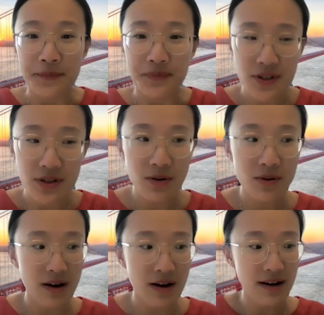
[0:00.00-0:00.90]

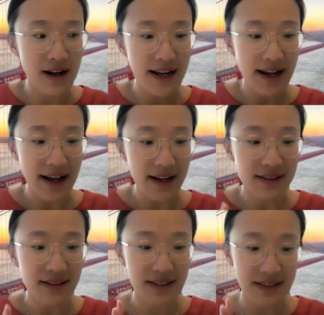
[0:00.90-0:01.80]
So I
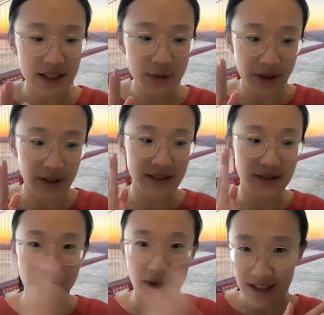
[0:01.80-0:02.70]
had this experience
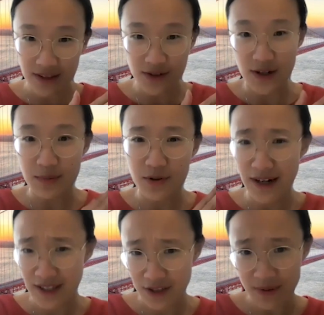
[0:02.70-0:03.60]
of running a startup,
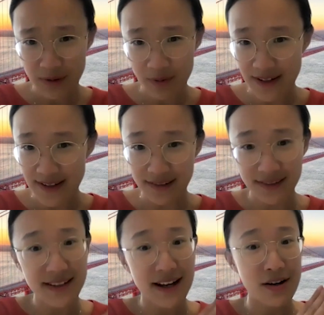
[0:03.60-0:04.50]
trying to do enterprise
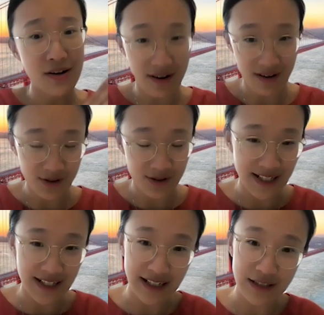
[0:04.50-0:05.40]
sales, not
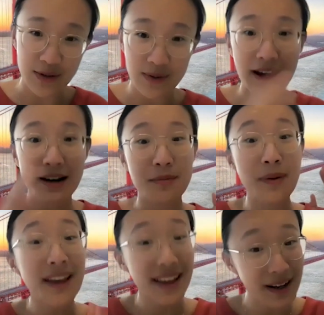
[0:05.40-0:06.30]
understanding how to do that,
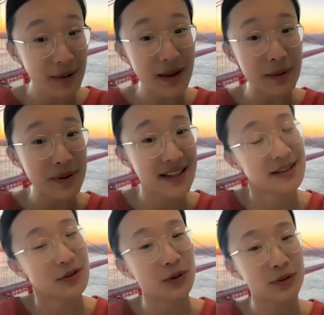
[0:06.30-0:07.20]
picking up that piece
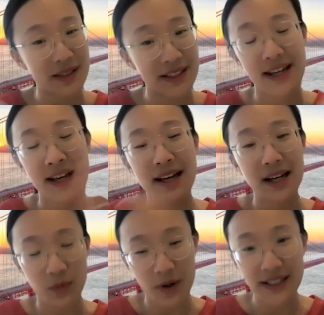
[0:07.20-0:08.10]
at Goldman
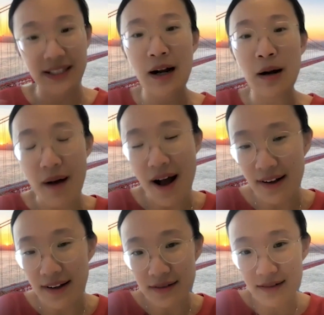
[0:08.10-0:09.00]
and wanting to come
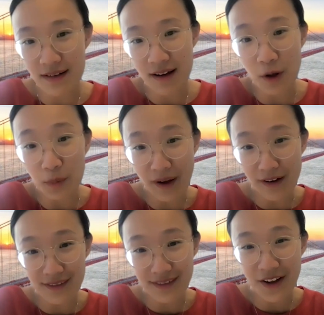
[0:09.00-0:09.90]
back and help
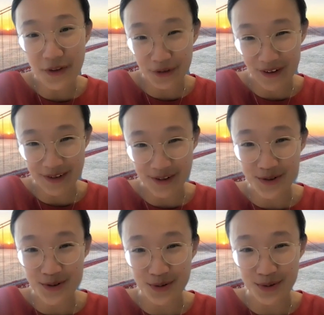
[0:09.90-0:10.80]
out other
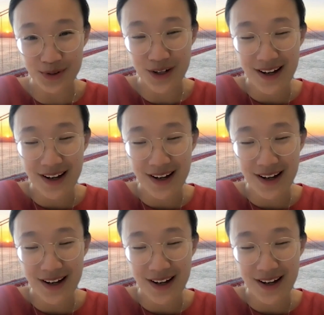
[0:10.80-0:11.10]
founders who